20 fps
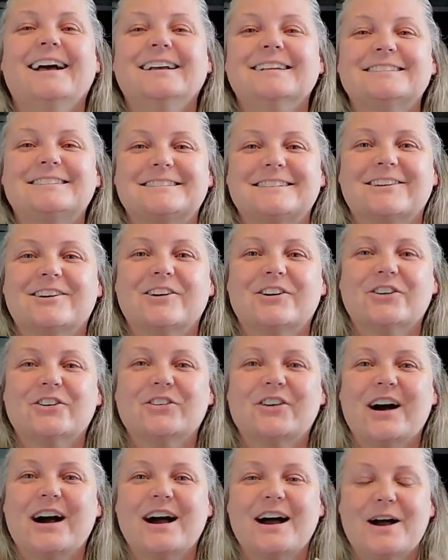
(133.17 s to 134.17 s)

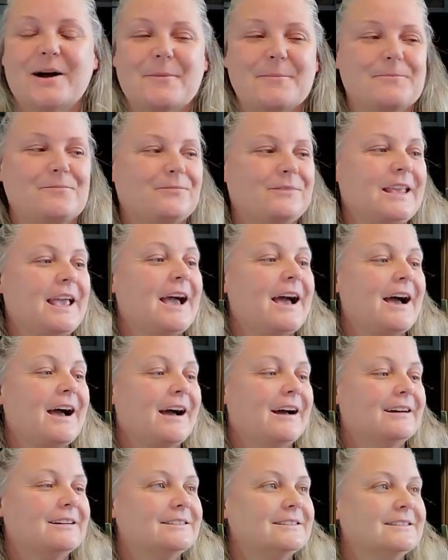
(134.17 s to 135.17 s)
So, um,
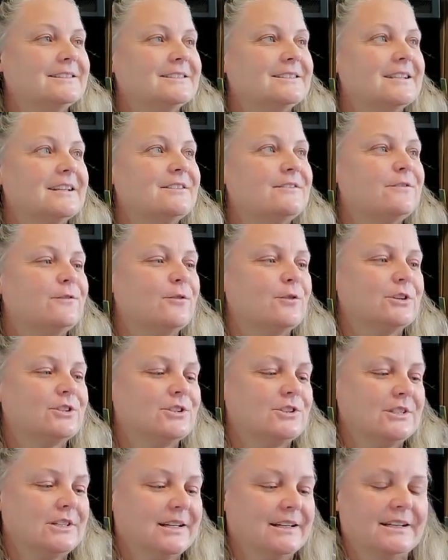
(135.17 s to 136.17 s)
yeah, it's
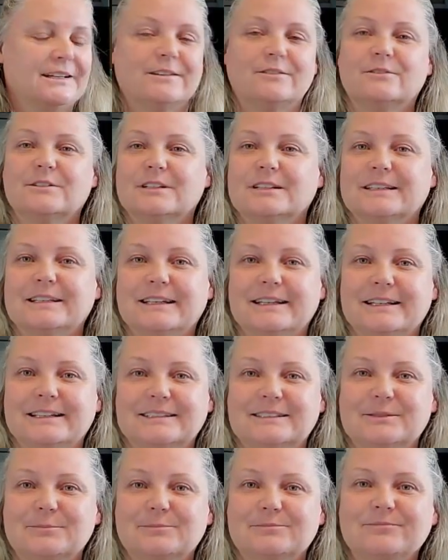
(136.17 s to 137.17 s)
unfortunate. It really
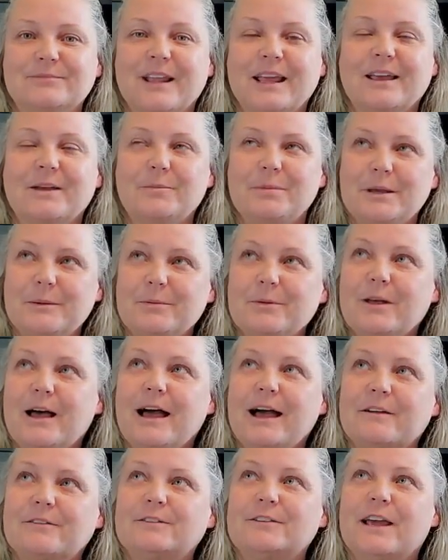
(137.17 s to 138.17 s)
is. People
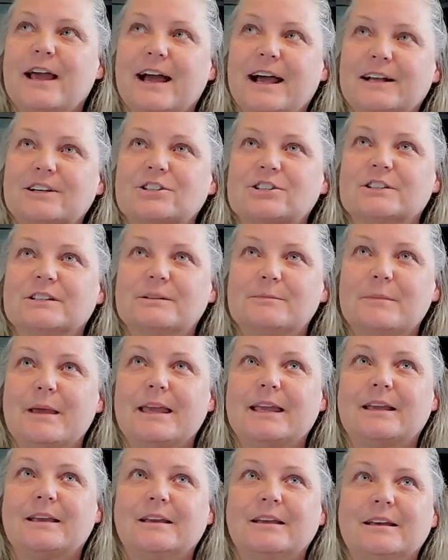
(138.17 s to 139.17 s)
have to actually
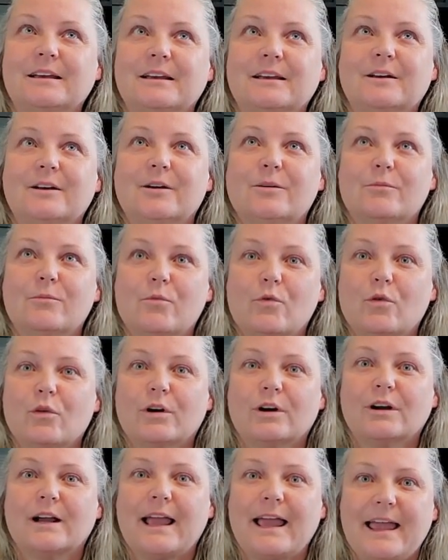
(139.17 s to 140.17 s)
make
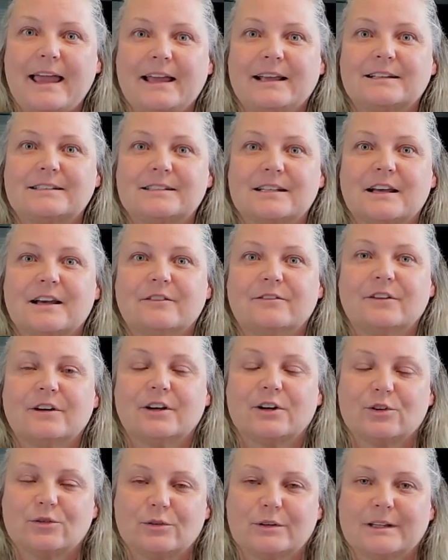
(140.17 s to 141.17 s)
more hanks of
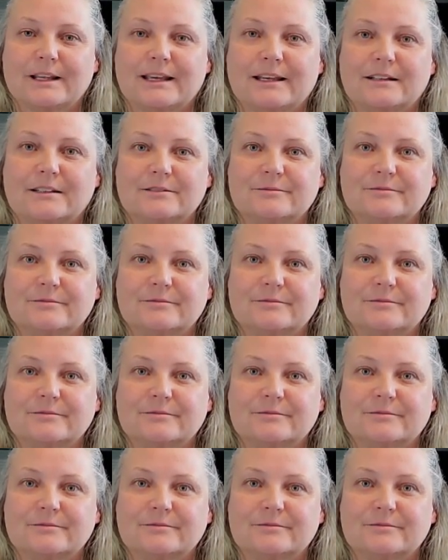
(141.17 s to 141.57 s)
acrylic.